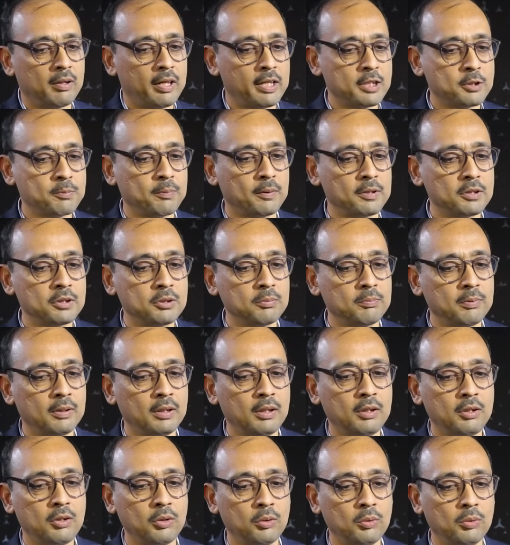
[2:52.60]

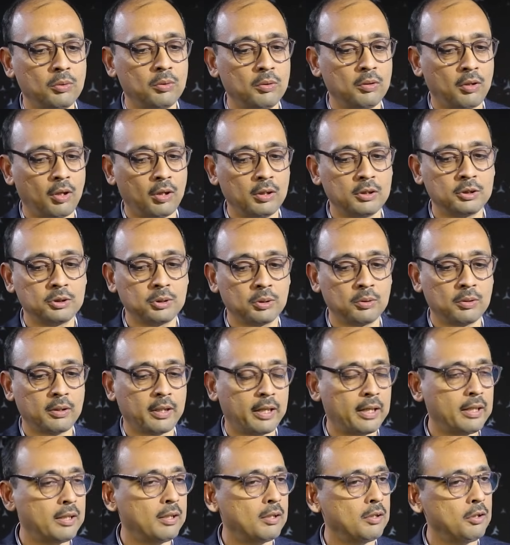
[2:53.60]
responsible to also
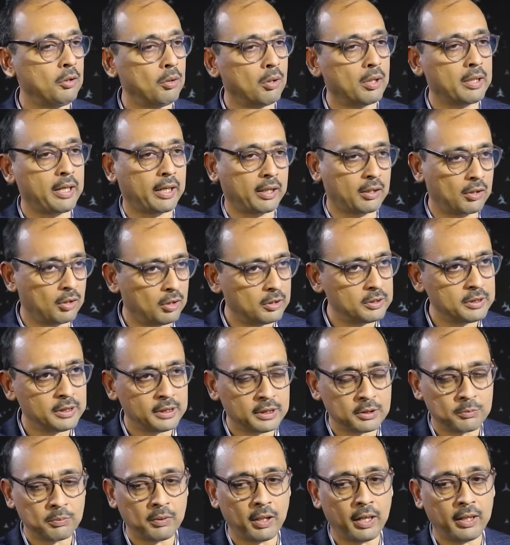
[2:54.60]
get newer
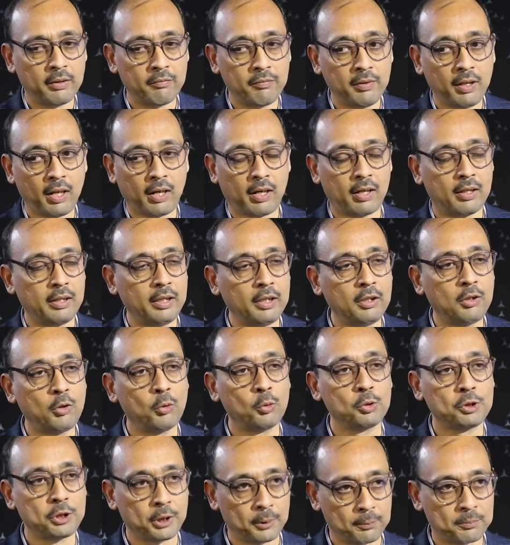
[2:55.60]
technologies, and we are running
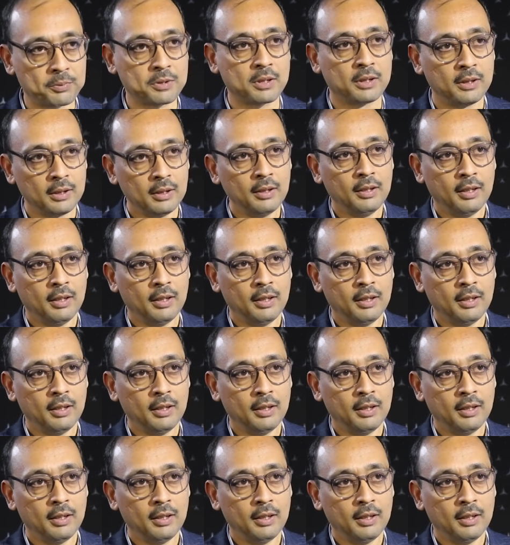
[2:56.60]
two ships.